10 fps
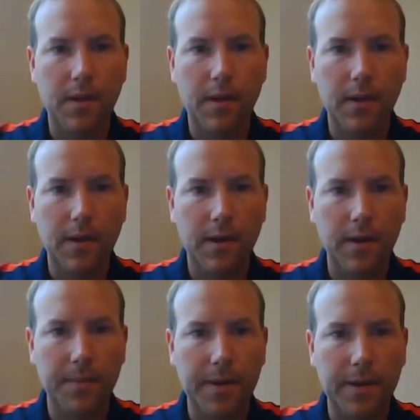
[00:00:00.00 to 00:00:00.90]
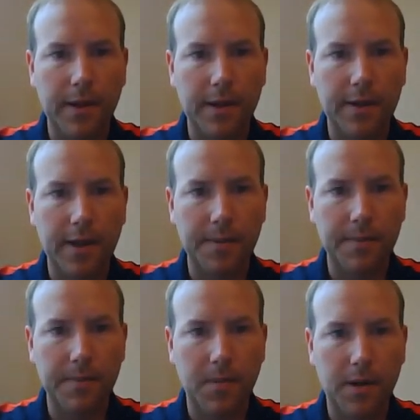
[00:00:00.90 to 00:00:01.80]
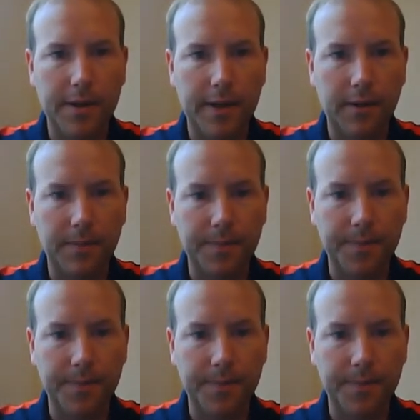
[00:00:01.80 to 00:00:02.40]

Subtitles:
And I'm going to make that type markdown.